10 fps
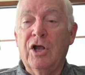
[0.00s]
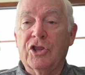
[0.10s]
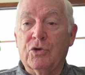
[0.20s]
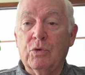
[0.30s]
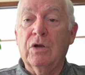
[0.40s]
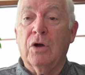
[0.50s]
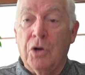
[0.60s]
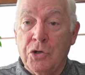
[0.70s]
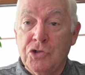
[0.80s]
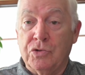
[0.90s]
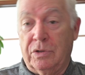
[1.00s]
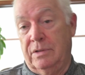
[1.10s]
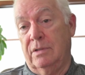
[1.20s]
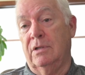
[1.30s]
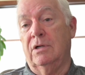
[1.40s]

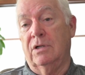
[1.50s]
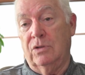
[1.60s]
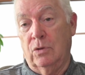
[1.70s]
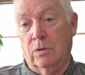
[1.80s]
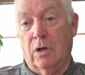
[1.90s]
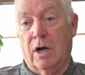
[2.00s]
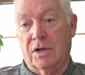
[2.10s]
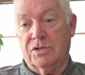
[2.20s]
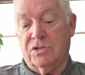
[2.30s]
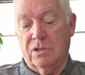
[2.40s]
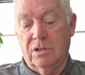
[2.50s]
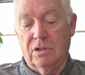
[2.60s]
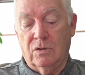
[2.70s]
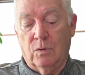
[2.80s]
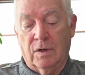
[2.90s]
300 new laws
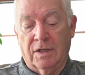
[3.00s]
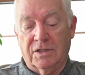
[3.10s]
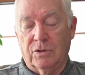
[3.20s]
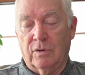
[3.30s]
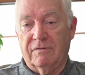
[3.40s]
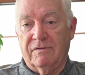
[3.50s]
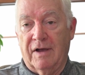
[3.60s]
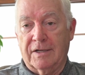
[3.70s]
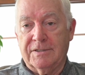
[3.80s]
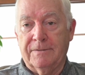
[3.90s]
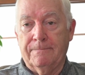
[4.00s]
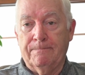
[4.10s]
went into effect.